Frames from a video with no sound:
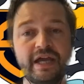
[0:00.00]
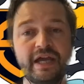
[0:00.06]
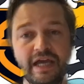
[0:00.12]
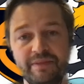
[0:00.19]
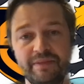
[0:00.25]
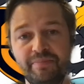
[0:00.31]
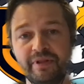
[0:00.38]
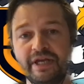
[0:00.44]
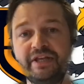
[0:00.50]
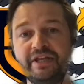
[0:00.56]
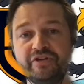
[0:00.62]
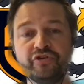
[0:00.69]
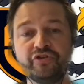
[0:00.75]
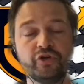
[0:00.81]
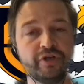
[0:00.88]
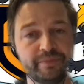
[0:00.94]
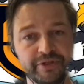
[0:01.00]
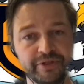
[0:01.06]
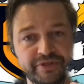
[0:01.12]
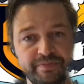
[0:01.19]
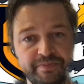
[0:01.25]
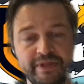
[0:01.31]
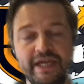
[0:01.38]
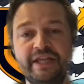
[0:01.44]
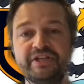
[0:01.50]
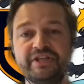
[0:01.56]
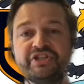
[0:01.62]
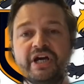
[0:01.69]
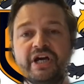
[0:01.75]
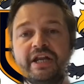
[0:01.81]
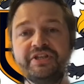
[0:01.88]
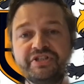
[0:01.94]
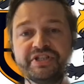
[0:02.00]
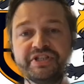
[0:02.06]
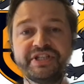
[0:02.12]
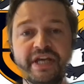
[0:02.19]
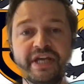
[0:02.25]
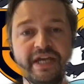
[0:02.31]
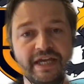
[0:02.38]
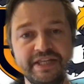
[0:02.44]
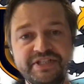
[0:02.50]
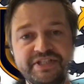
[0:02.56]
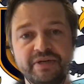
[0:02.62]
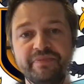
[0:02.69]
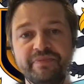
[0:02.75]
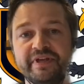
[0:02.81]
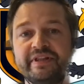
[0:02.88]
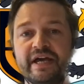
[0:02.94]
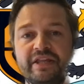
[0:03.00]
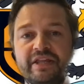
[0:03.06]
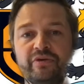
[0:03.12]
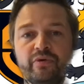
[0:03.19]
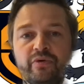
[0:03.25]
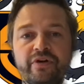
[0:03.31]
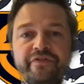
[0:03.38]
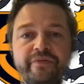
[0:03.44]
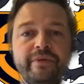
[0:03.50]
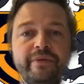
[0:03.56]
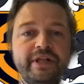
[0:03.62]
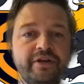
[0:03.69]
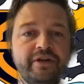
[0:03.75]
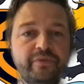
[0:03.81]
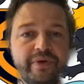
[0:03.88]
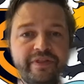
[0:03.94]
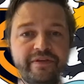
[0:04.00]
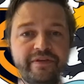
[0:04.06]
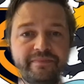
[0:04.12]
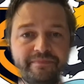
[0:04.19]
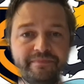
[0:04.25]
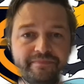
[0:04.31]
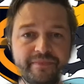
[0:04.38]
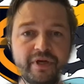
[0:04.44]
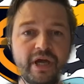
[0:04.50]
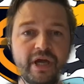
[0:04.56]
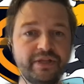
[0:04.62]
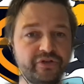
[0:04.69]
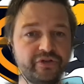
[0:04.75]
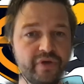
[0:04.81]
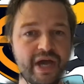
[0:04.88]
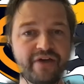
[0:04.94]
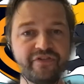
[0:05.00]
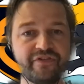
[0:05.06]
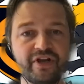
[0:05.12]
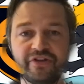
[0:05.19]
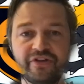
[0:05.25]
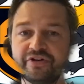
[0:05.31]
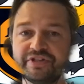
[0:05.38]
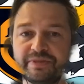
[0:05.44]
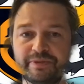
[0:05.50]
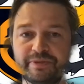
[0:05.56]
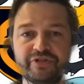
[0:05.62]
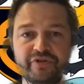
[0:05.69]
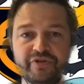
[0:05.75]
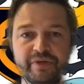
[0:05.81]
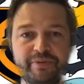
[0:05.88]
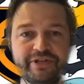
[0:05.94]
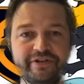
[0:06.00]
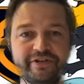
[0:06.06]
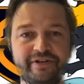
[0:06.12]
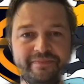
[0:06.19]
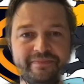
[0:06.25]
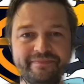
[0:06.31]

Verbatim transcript: and play the tournament, play the challenges in something that you are familiar with. Do you have another tip and trick, Pieter?